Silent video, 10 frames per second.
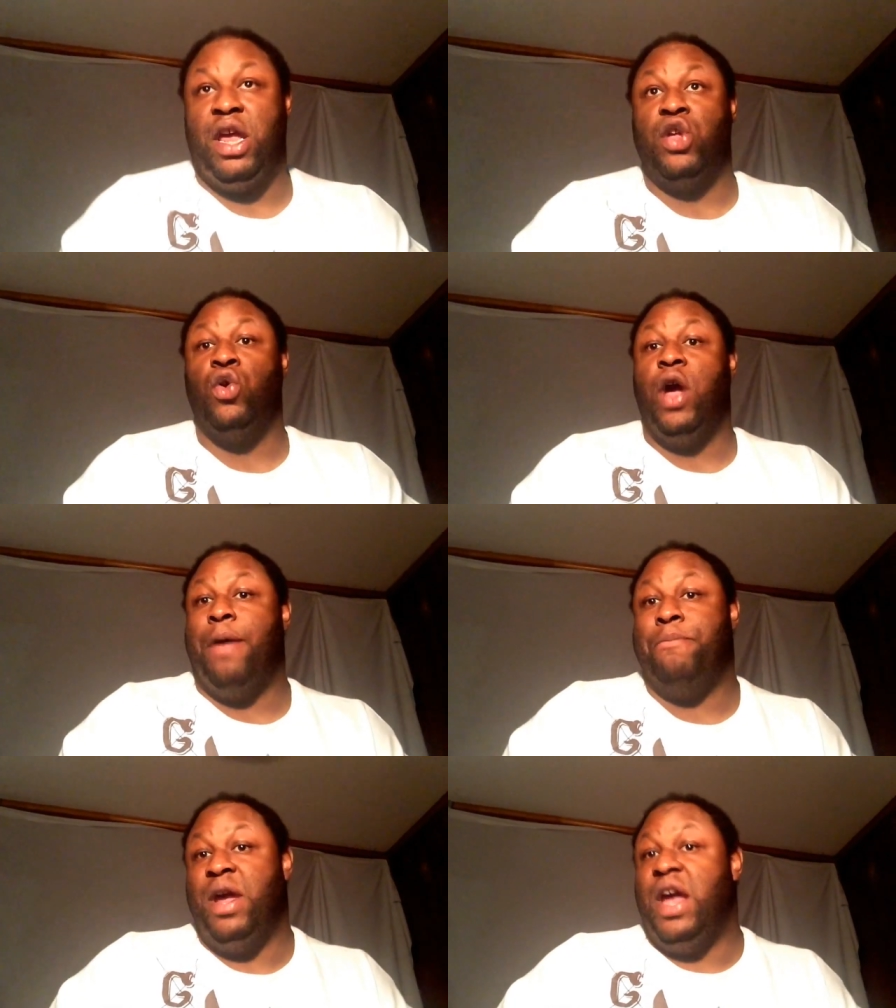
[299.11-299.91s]
You
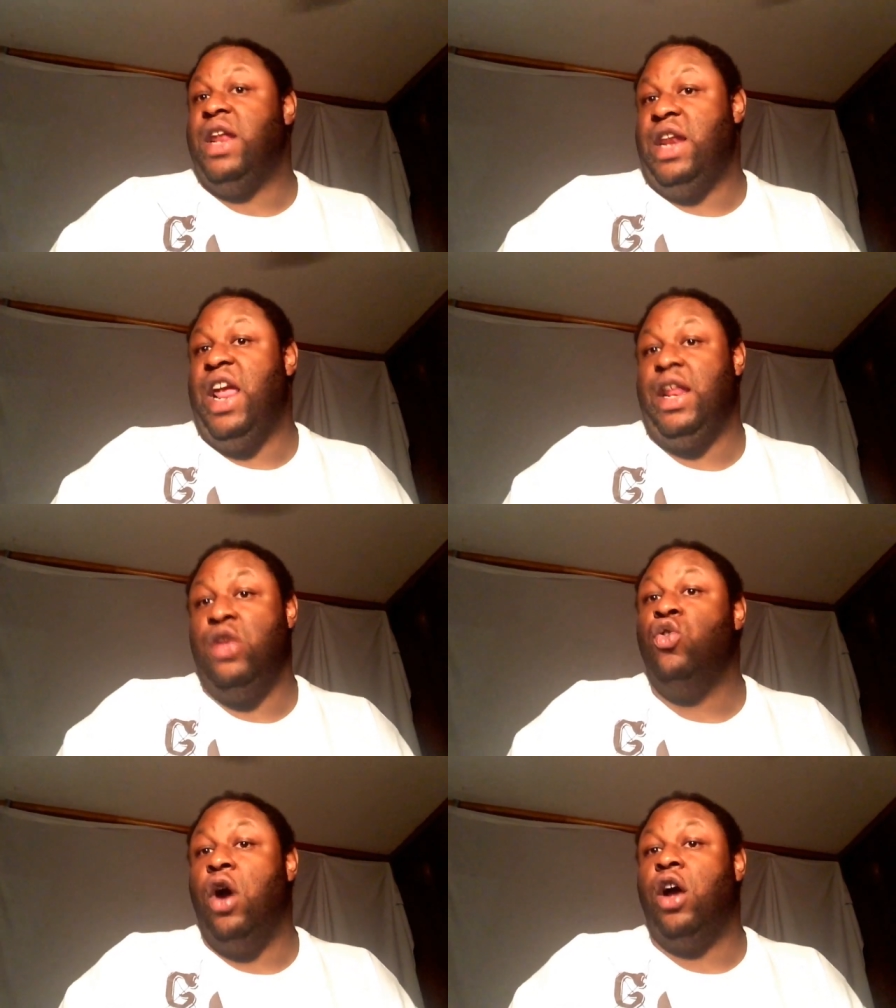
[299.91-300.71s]
admitting that
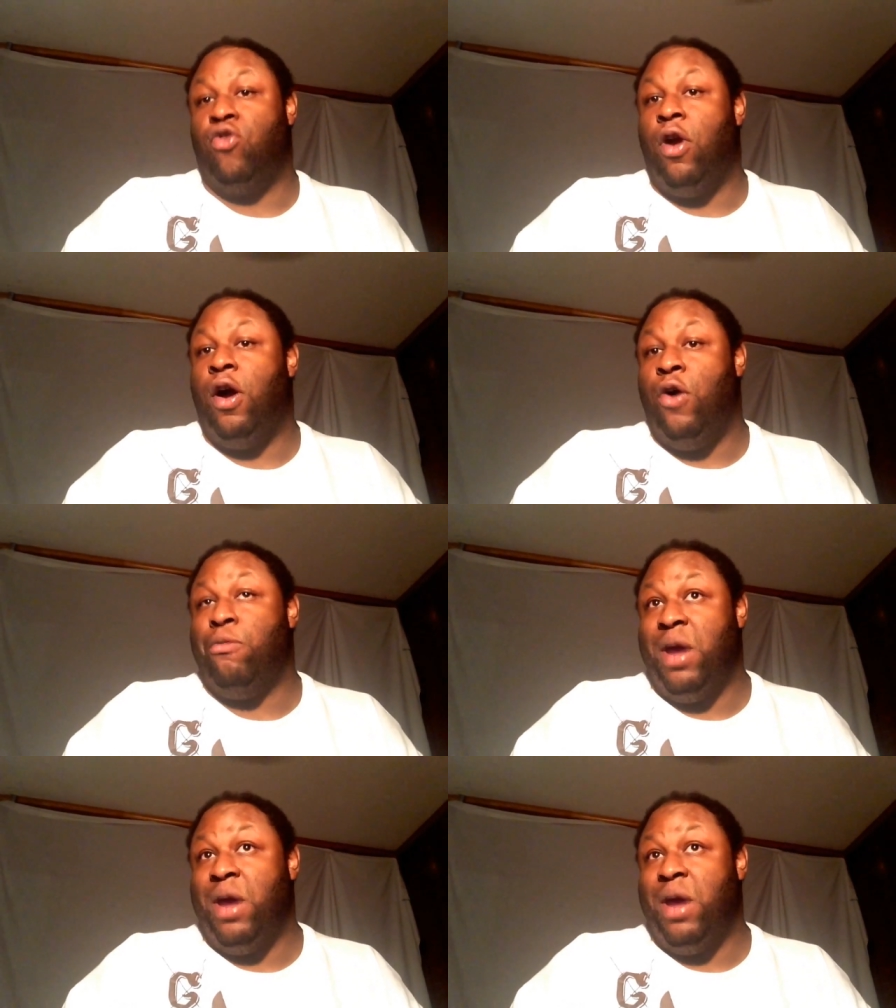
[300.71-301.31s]
you a grown